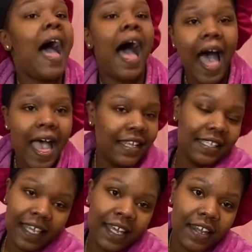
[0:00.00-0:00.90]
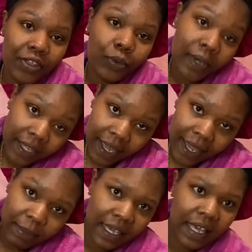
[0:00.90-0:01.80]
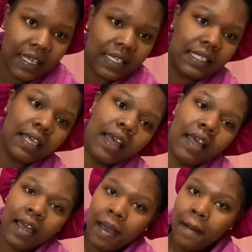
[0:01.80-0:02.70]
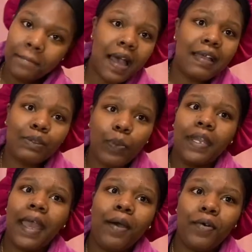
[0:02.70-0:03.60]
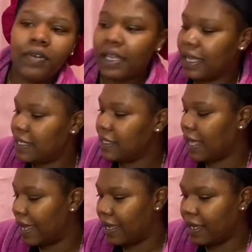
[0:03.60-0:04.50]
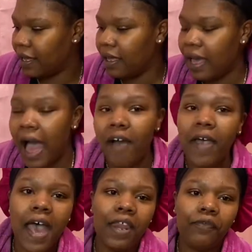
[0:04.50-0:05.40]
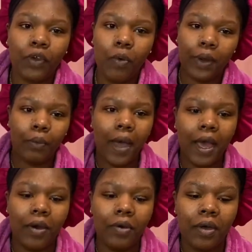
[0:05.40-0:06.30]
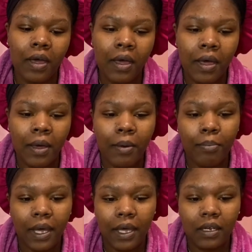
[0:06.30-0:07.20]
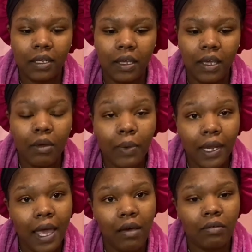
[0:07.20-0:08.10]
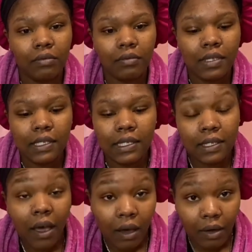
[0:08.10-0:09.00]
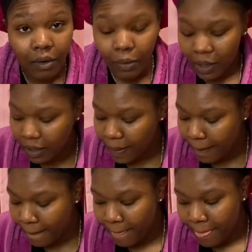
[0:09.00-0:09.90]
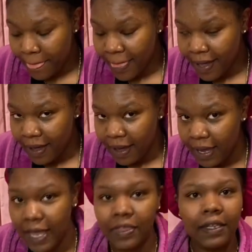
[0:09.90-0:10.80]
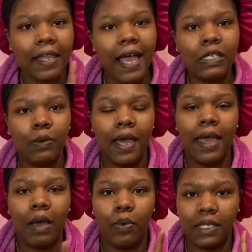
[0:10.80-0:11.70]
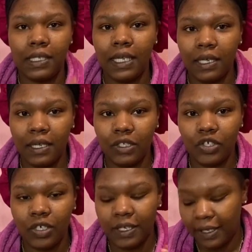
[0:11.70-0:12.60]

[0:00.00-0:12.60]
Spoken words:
I had to get another ring light because mine's went out. It's like I've had it for quite a while, but it went out. So, and the last one I had was a 10 inch.